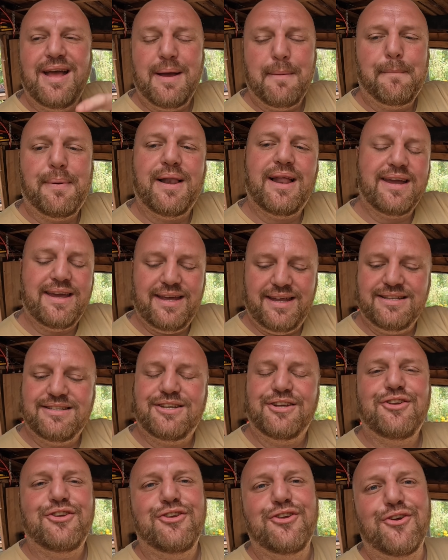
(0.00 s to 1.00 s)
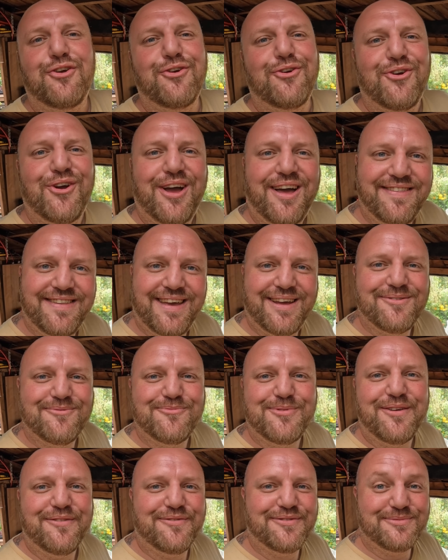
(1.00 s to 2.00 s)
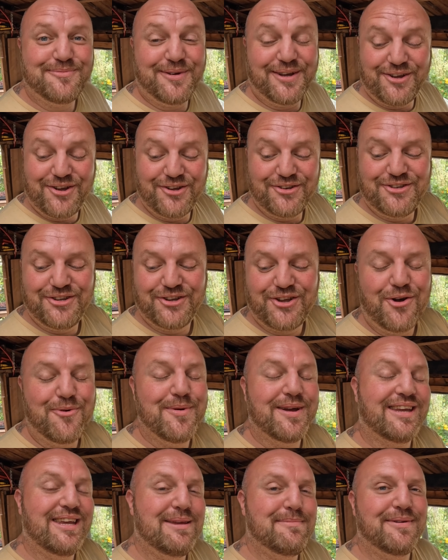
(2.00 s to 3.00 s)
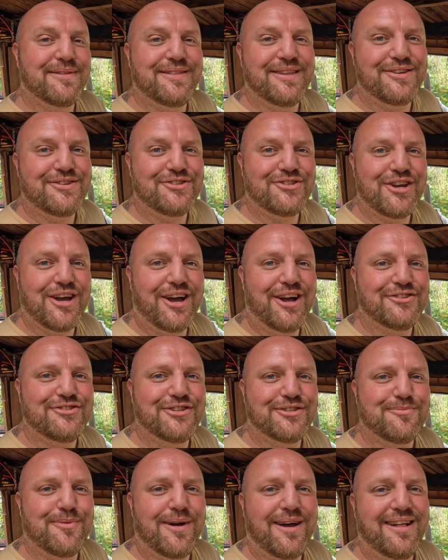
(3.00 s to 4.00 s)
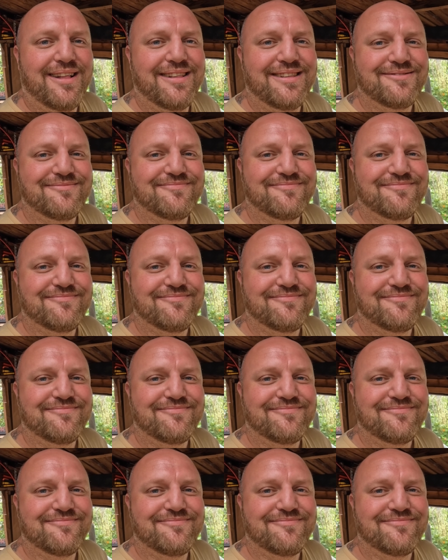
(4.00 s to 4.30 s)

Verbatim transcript: plug it into here, and then we've we're good to go. We're keeping this charge as well.